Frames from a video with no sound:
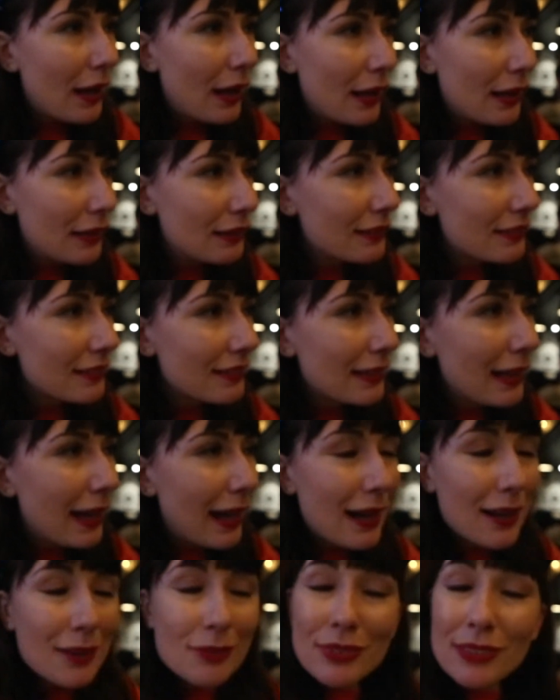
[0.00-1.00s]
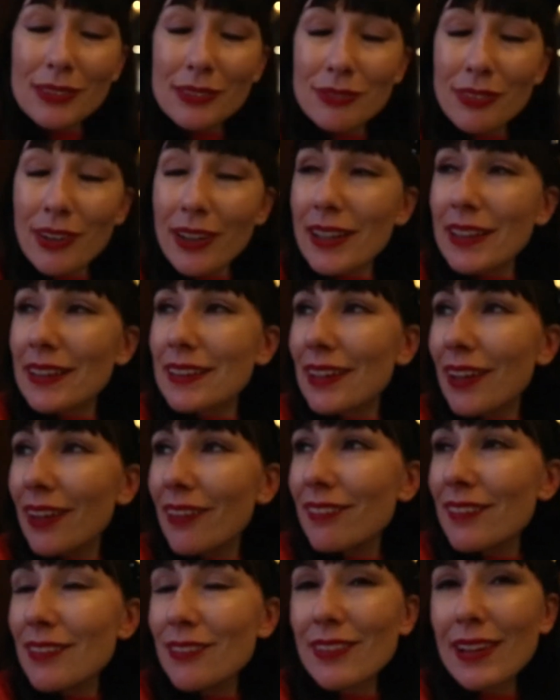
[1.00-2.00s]
And yeah, I'm feeling very
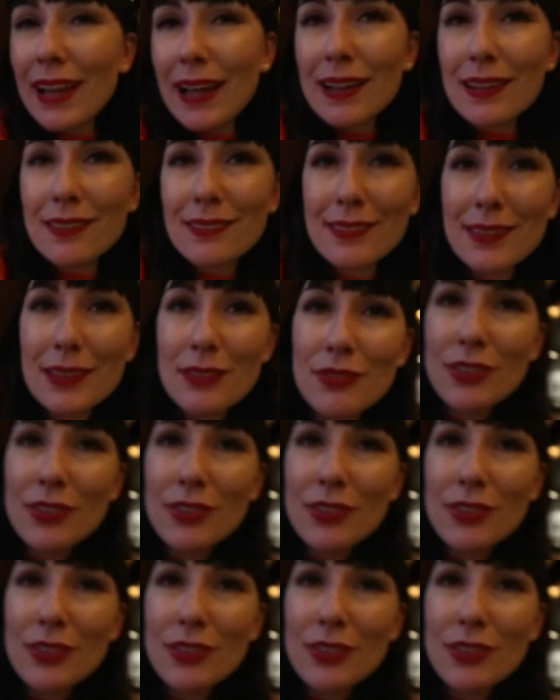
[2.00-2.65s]
nicely relaxed, and the